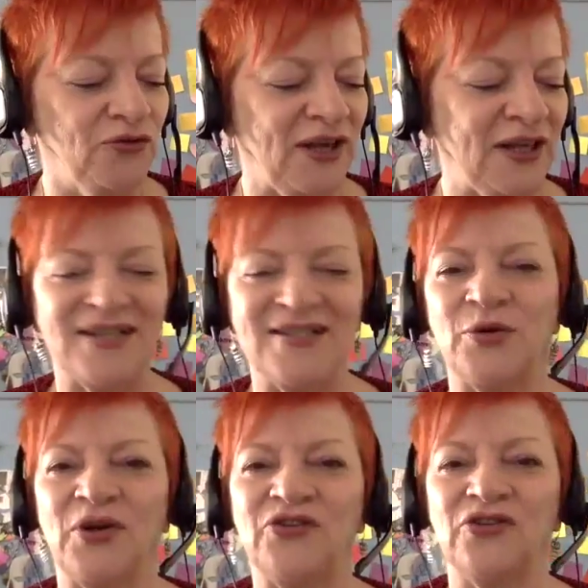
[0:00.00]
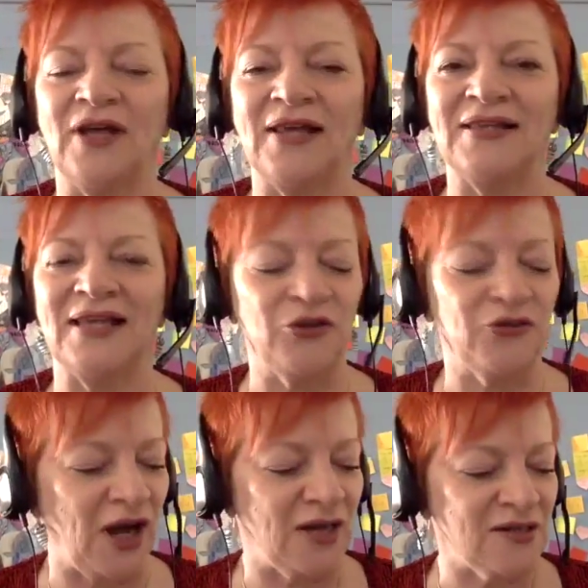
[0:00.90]
Fantastic question, and thank you
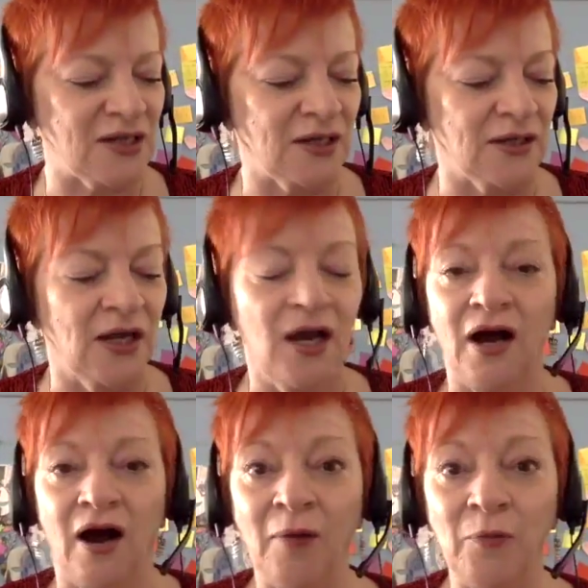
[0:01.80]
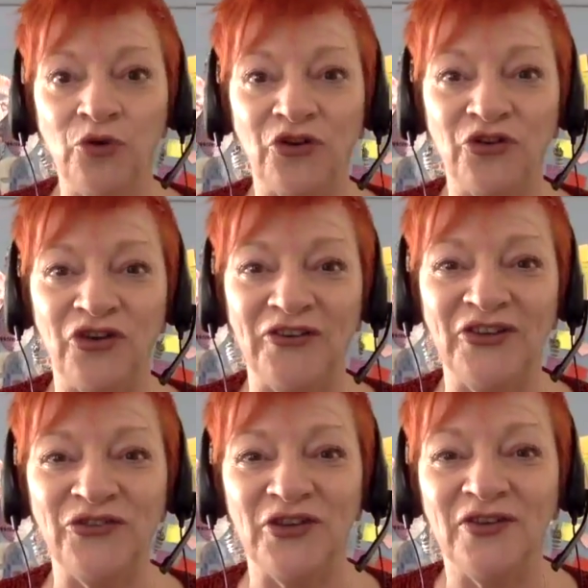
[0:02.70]
for asking it. I'm also sharing
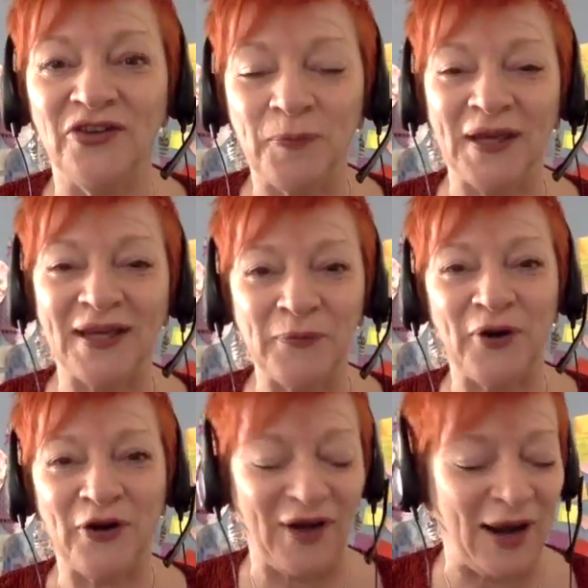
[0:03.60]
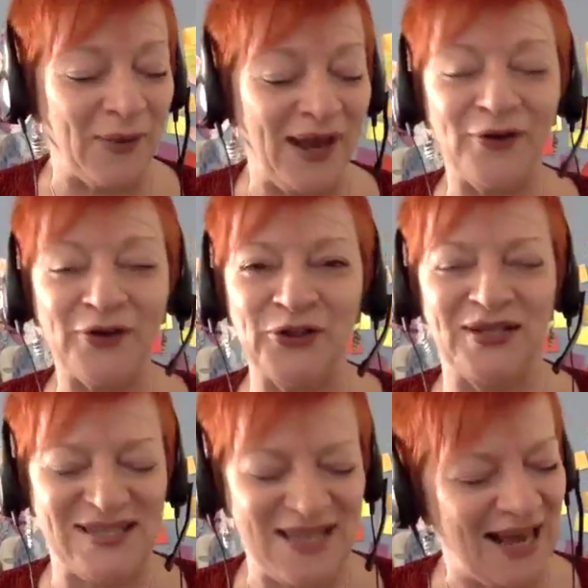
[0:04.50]
this in the speaking program. How cool
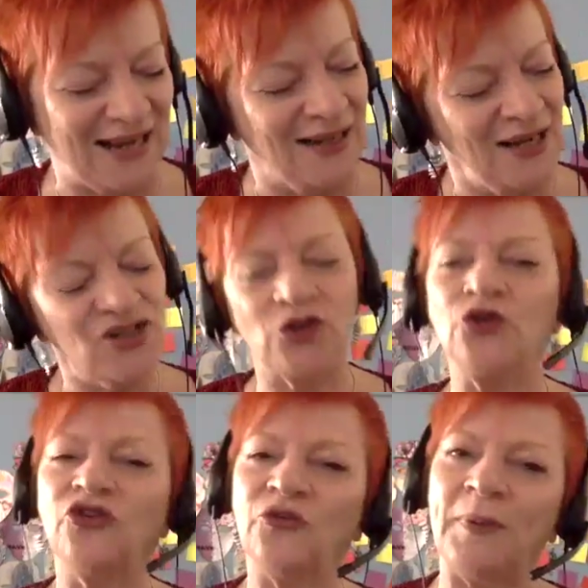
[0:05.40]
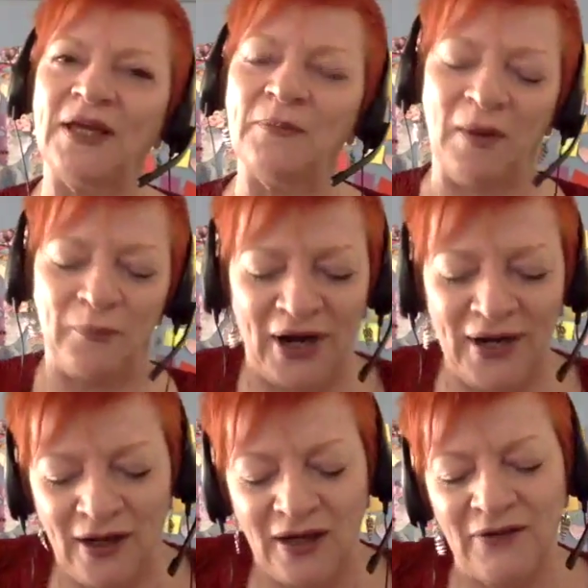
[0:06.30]
is that? So you're just picking my
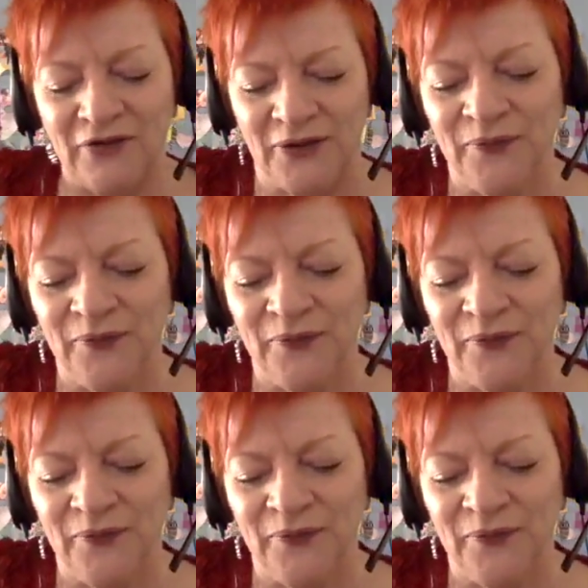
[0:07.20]
brain. I love it.